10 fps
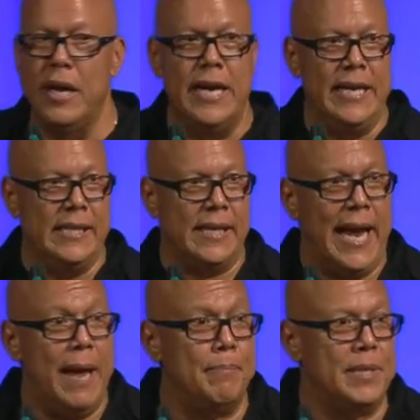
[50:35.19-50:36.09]
is
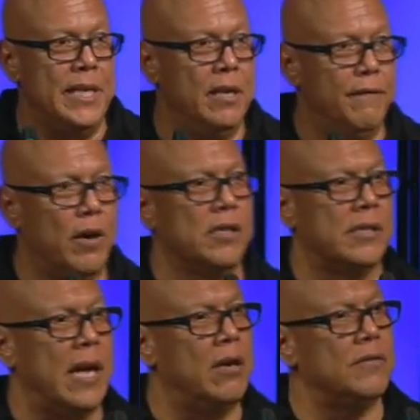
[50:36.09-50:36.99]
emptied of
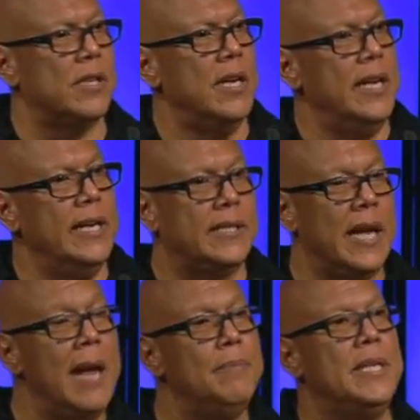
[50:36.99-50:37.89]
ourselves, it's
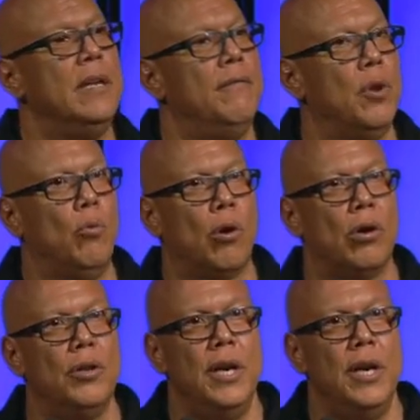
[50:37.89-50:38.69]
emptied of the world,